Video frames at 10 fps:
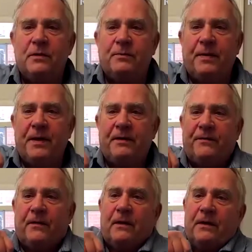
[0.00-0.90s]
was
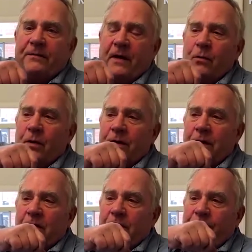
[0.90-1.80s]
painful. If I
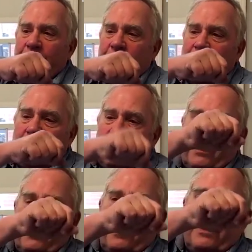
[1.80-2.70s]
wanted to go further,
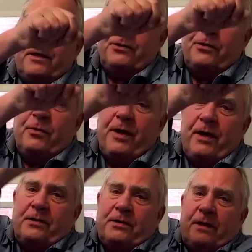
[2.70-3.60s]
I needed two
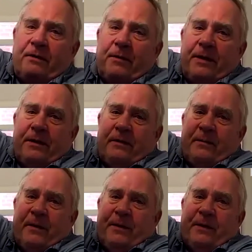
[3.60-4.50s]
hands to get my arm
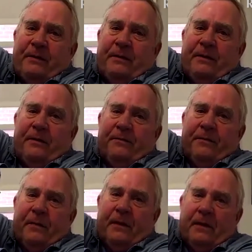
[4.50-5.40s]
up here.
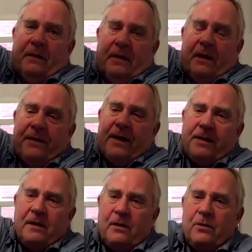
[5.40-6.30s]
And
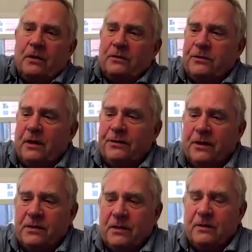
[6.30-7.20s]
that included
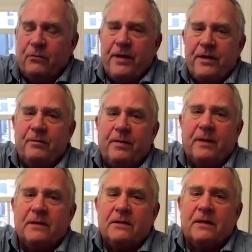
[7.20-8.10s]
adjusting the radio
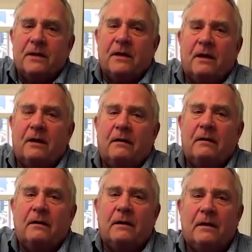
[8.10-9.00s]
buttons in the car.
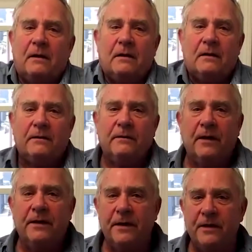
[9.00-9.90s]

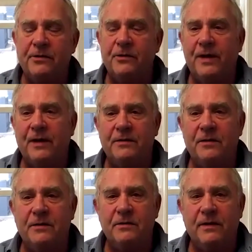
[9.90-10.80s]
I needed two hands
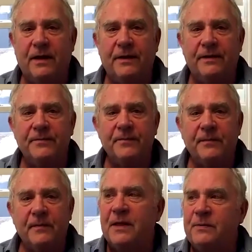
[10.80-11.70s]
to do that.
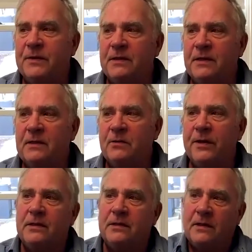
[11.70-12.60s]
That's been 6
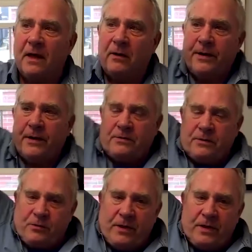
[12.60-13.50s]
weeks, and now I can
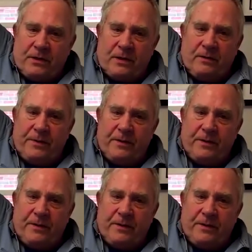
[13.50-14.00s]
just raise it up